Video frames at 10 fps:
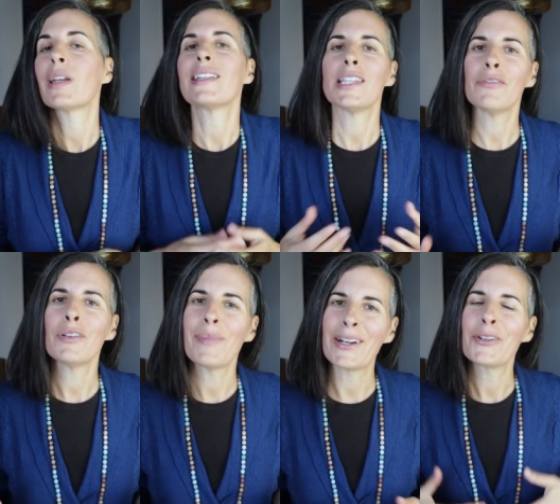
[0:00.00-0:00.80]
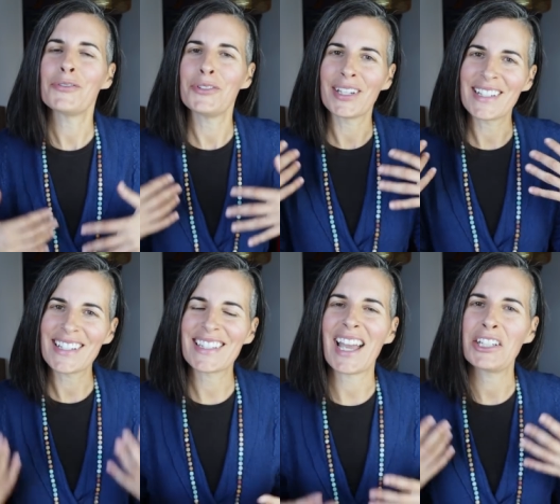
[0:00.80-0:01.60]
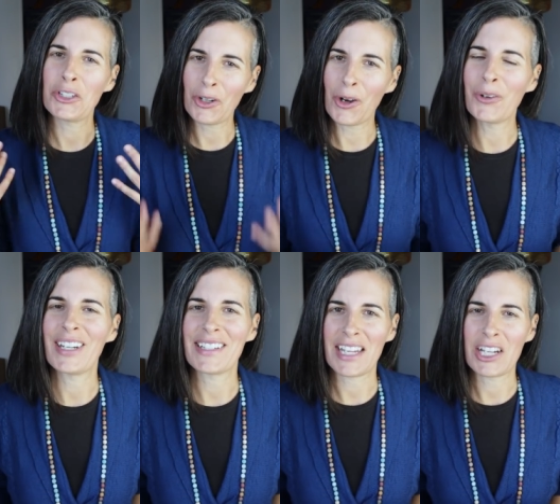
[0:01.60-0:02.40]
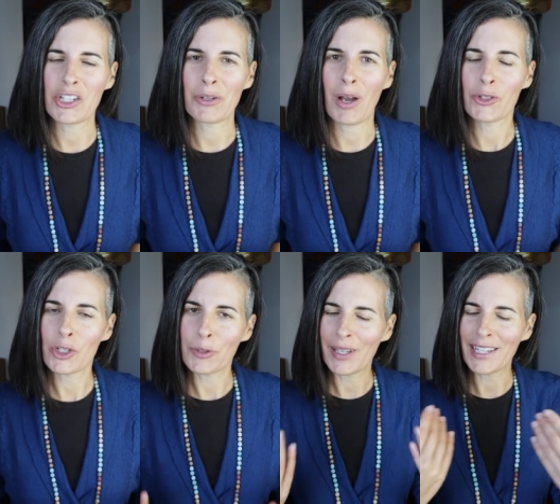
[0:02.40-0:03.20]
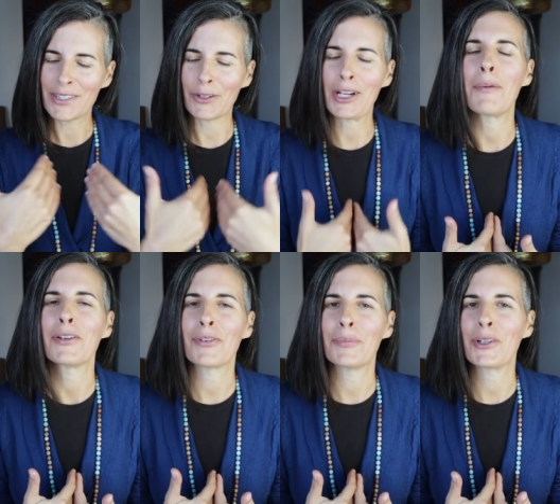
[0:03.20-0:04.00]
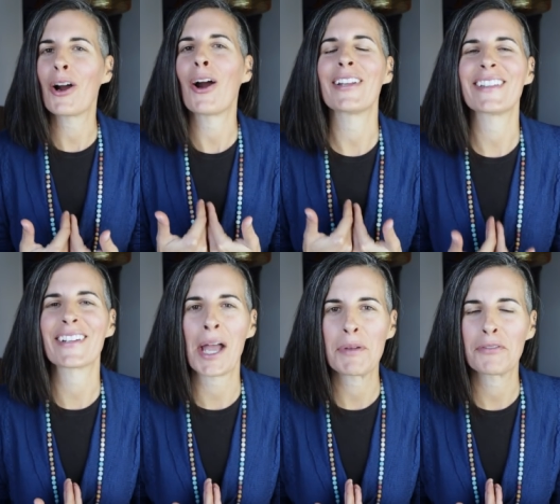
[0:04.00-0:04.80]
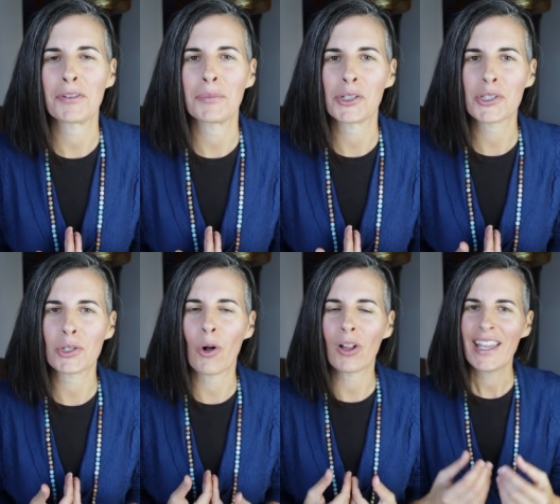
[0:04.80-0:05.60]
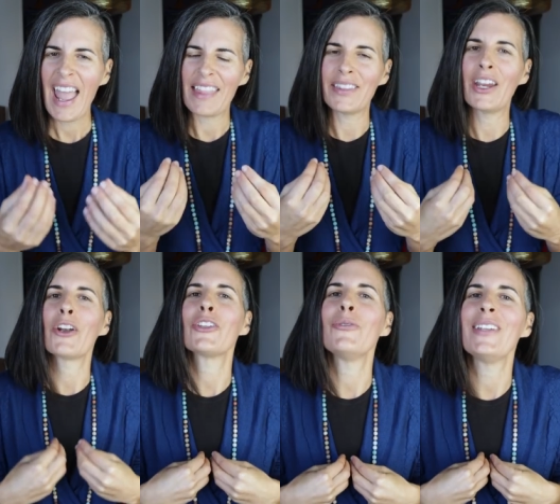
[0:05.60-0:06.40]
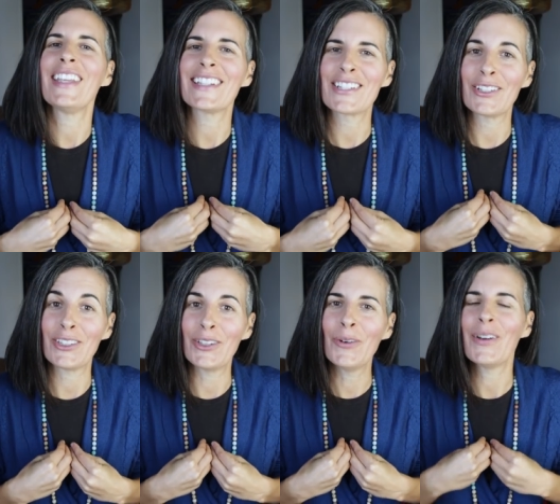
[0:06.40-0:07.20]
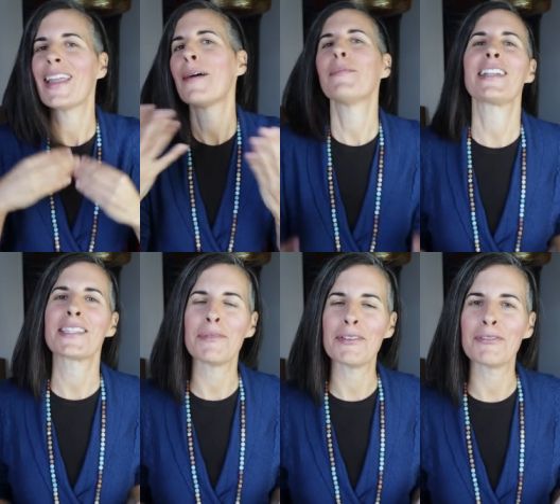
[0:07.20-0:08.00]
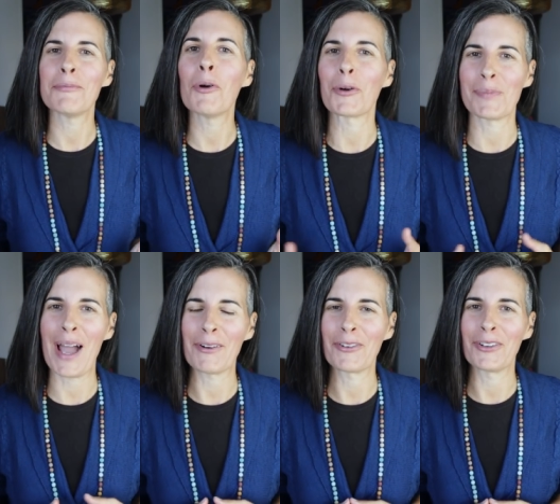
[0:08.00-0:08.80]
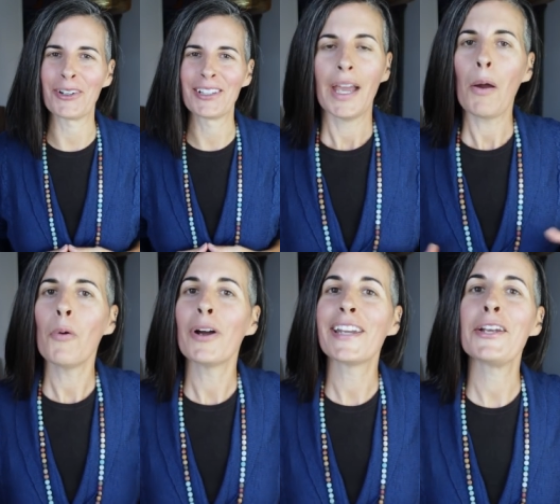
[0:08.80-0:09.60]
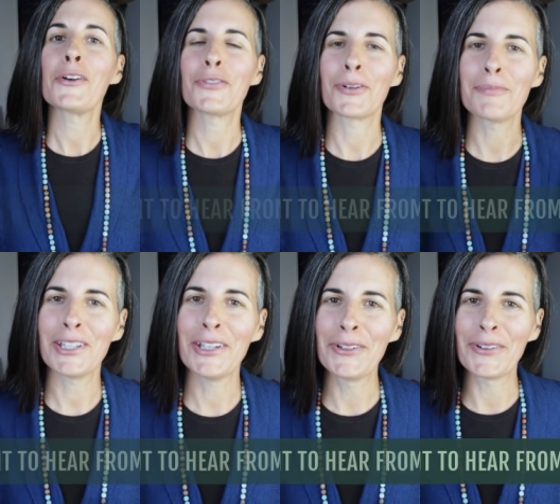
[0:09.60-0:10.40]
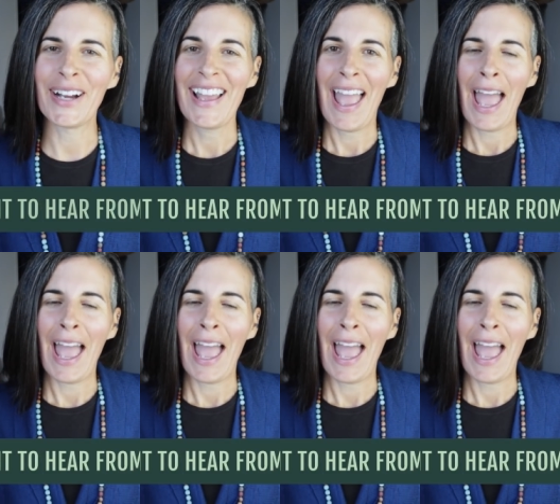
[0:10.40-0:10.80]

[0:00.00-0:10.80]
But it's even better if you can design your own intention mantras because they're coming from your heart, they're coming from your soul, and they are unique to you. And that makes them even more powerful. Now I want to hear from you.